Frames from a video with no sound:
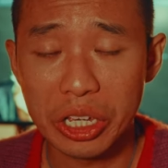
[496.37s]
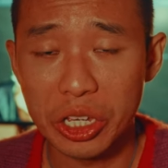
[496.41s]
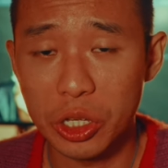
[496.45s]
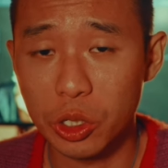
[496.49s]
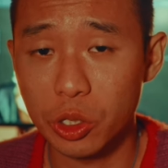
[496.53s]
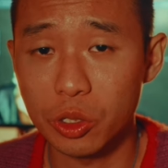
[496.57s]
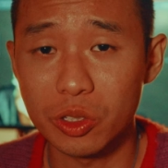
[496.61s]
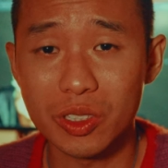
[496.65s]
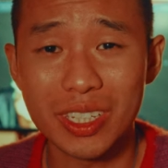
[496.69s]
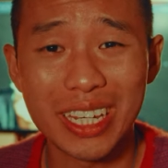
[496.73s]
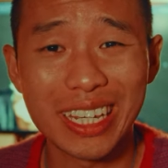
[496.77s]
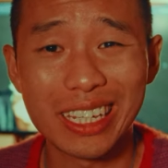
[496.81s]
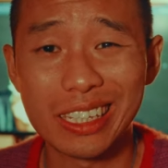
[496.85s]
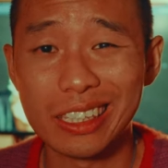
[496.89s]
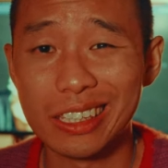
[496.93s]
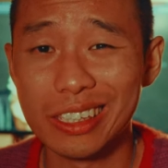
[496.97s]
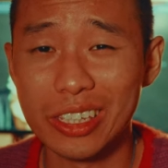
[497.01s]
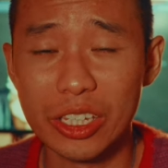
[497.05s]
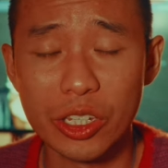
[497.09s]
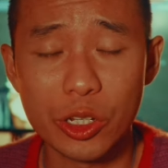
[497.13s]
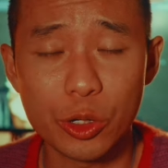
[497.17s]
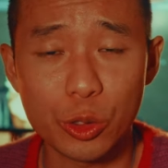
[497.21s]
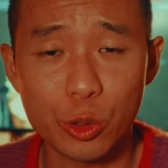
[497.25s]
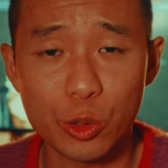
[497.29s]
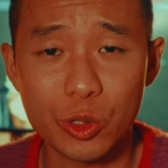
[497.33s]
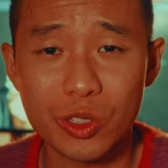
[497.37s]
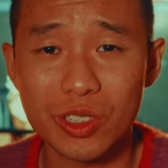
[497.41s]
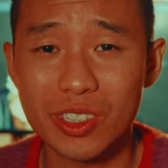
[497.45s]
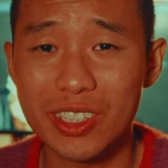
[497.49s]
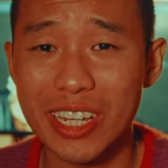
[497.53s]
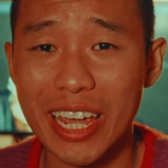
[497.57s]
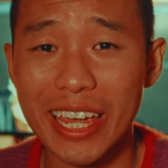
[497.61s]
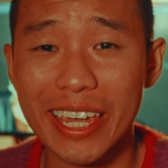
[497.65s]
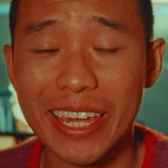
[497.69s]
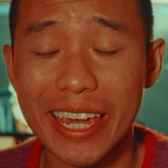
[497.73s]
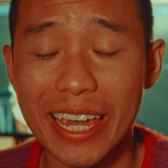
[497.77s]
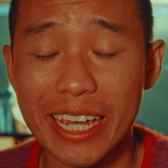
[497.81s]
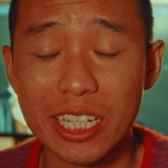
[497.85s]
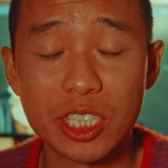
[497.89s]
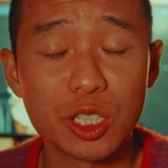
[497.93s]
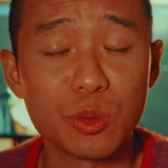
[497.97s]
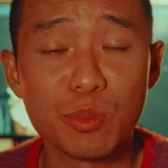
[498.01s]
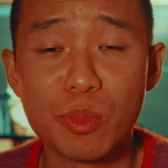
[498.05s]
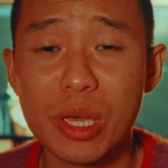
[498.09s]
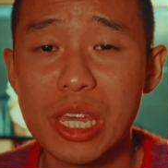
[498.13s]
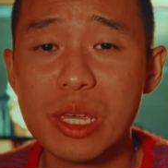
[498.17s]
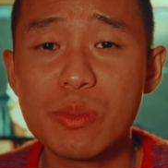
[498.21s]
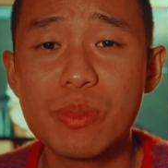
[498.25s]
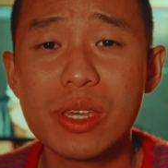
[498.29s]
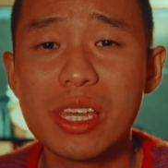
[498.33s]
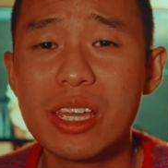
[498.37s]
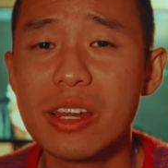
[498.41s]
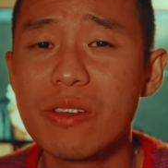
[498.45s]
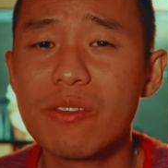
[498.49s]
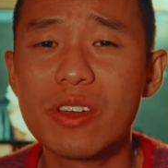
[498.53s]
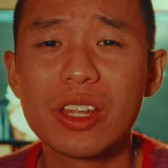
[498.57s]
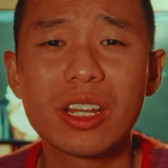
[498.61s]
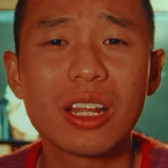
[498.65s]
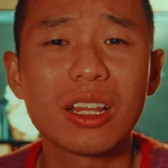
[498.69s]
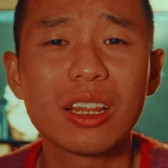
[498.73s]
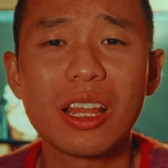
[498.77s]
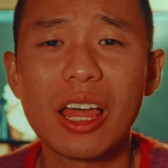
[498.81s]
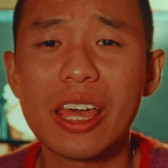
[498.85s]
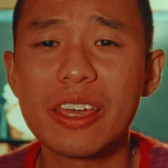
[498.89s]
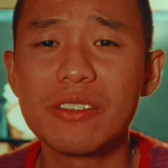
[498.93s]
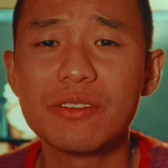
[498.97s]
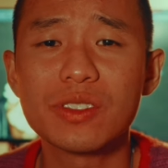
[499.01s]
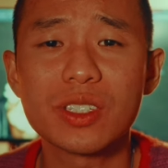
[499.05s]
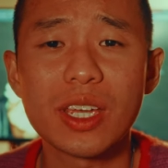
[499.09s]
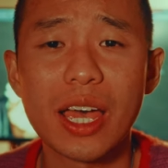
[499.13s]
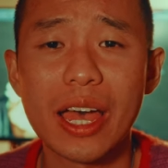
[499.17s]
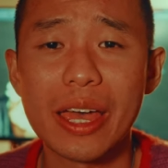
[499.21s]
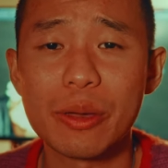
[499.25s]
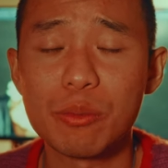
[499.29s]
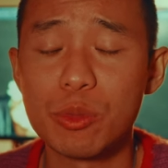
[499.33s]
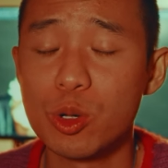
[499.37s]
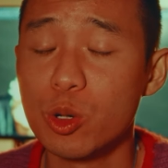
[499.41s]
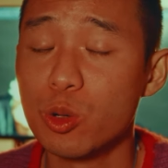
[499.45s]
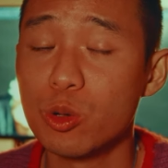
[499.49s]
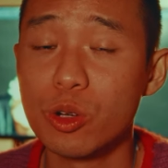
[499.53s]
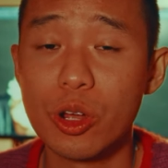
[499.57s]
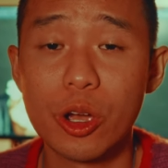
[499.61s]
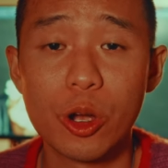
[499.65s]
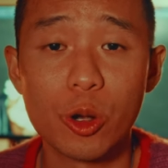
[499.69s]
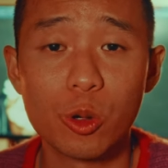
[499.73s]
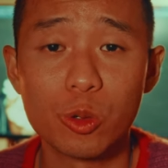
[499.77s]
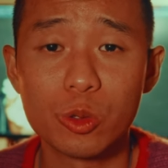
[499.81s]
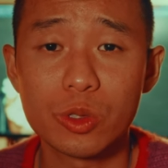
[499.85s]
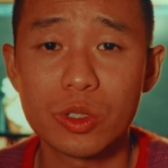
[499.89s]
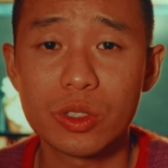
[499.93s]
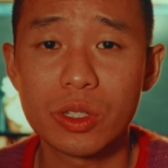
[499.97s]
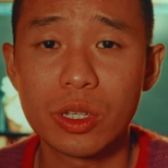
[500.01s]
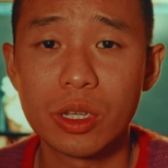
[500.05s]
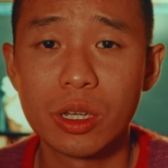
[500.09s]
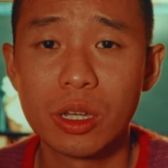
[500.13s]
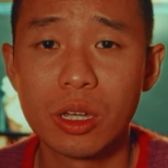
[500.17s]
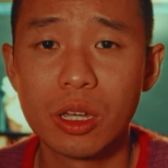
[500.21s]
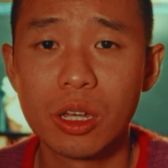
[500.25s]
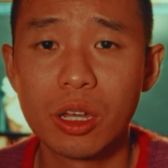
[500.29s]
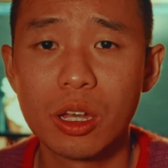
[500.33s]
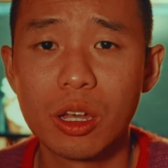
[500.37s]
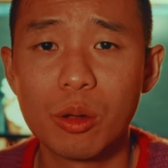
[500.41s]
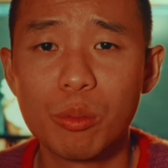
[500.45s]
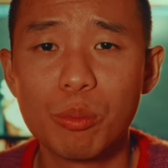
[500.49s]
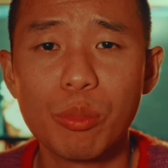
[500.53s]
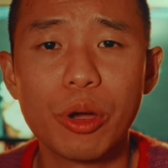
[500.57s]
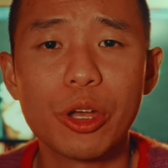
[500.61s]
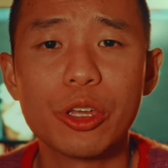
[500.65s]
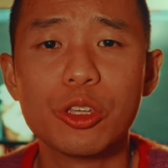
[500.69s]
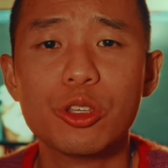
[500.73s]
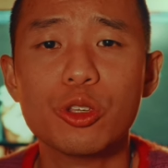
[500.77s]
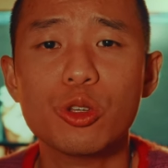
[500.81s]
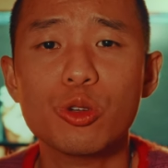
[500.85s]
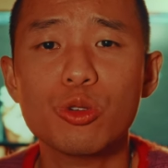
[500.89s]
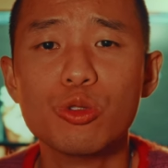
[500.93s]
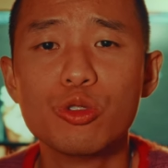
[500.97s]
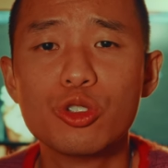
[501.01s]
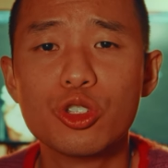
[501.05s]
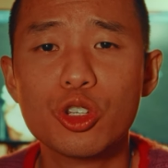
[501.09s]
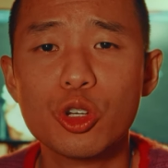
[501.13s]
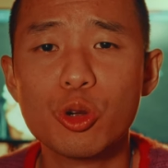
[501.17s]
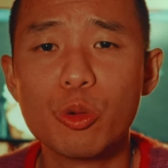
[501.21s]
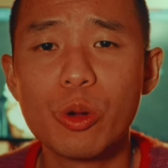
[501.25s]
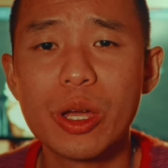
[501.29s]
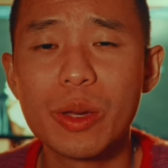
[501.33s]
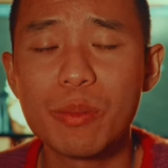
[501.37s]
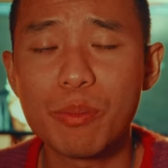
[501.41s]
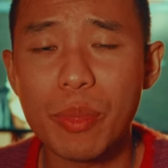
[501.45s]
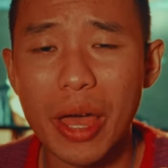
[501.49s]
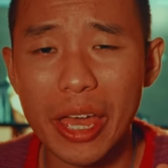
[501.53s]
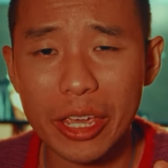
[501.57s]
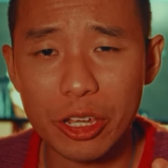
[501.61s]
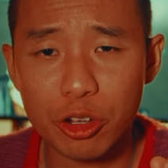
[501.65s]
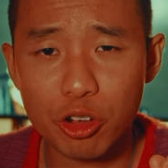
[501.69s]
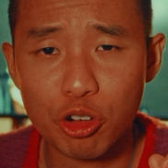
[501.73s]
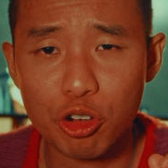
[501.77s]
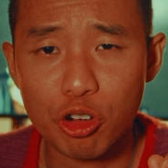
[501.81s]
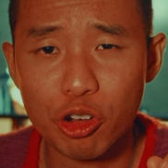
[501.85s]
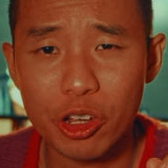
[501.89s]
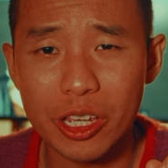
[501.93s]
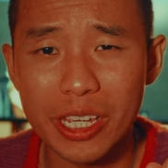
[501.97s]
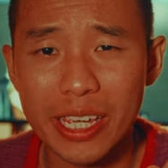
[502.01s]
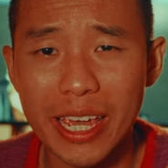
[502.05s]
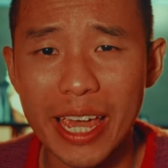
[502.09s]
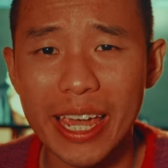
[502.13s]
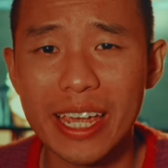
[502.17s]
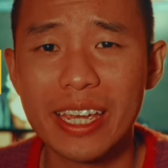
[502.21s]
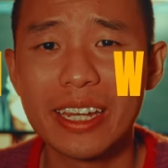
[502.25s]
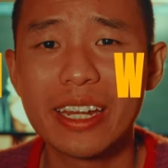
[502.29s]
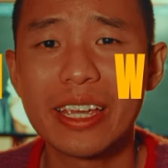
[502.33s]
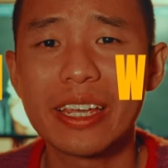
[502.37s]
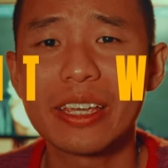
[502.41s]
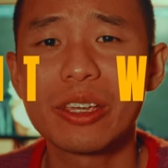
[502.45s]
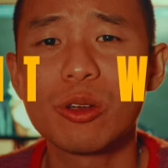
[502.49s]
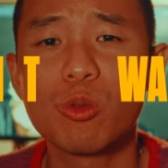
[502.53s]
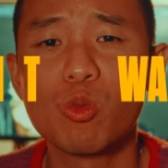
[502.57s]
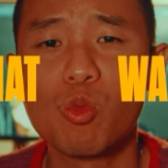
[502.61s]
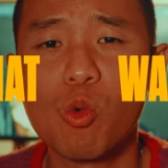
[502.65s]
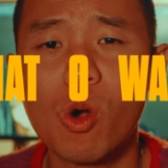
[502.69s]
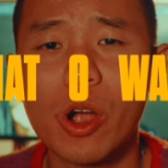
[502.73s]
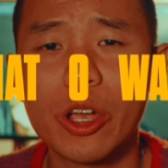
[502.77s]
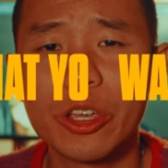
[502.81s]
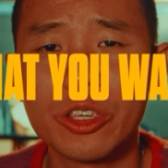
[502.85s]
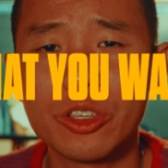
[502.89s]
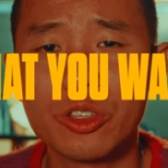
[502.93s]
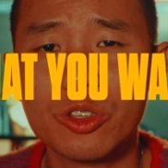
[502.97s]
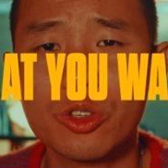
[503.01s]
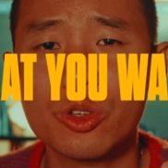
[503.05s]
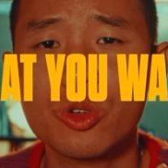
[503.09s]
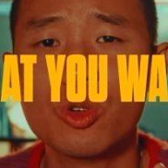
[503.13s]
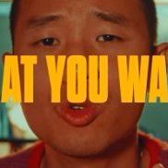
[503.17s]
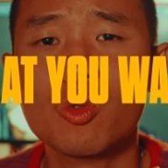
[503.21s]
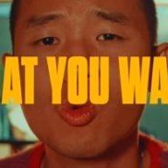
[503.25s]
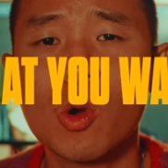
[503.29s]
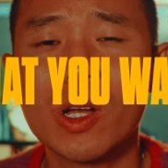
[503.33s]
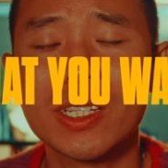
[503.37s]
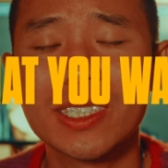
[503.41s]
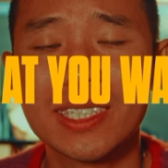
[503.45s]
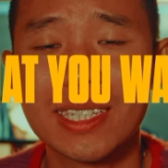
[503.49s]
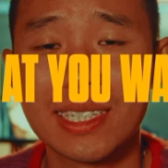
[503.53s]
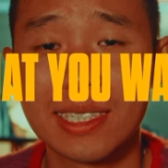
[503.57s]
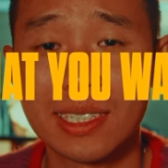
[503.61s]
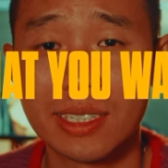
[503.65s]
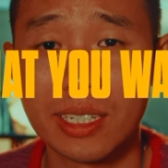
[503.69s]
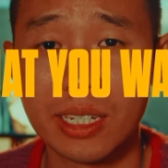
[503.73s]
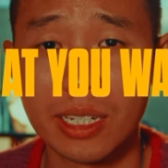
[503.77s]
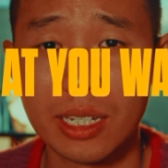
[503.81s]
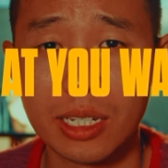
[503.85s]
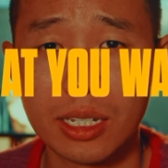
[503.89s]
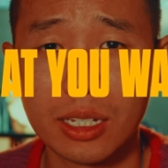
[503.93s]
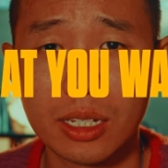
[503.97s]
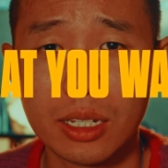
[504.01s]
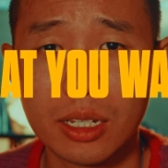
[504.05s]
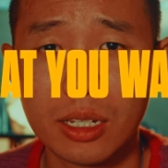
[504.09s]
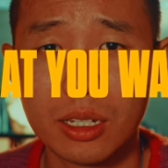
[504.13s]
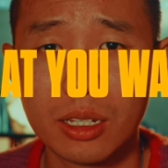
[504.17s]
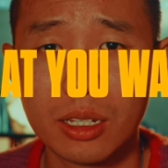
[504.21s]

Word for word: It could take years, decades, maybe even a lifetime, who knows? But you do it by creating what you want to see.